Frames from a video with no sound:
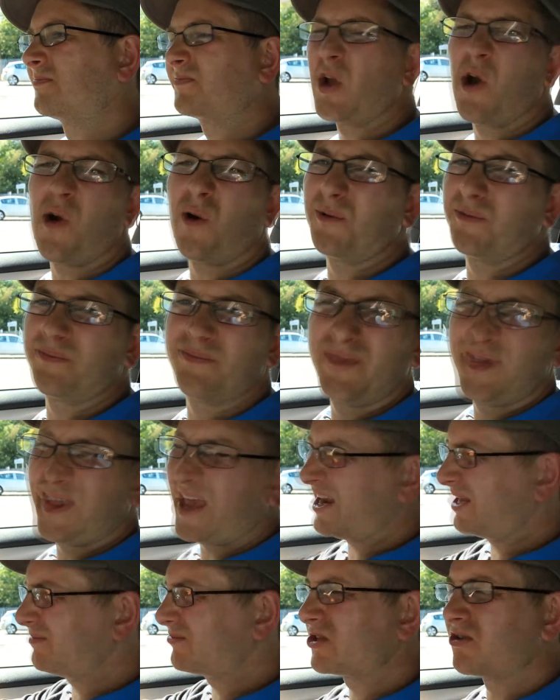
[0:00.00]
No,
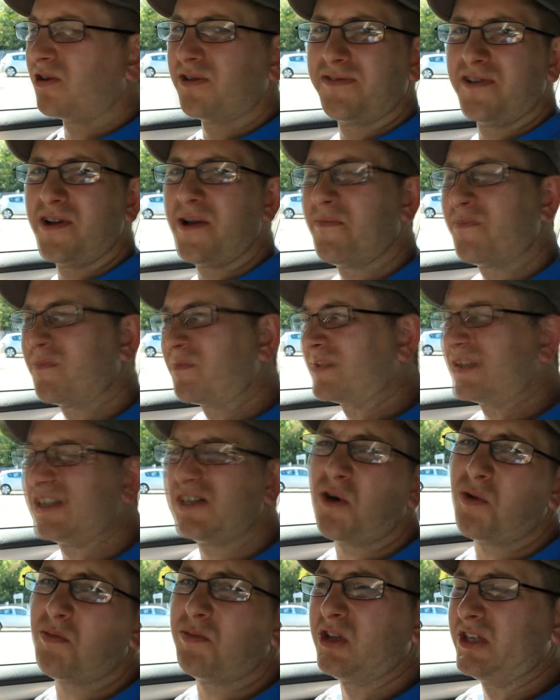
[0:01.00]
let him suffer. It's
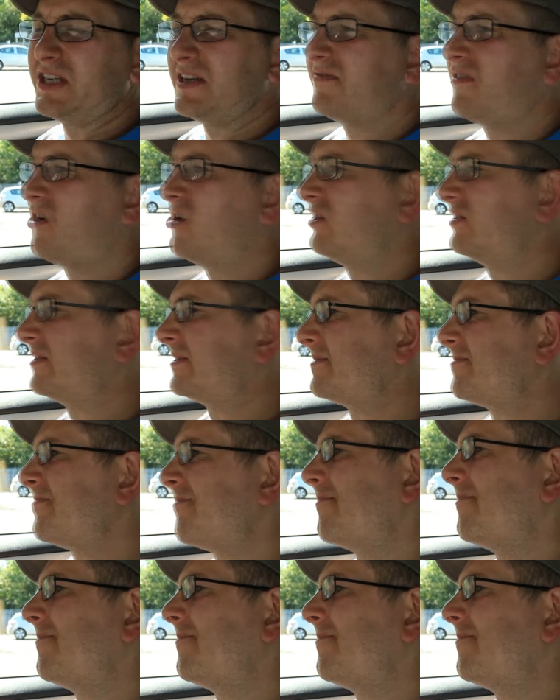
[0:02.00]
his own bloody fault.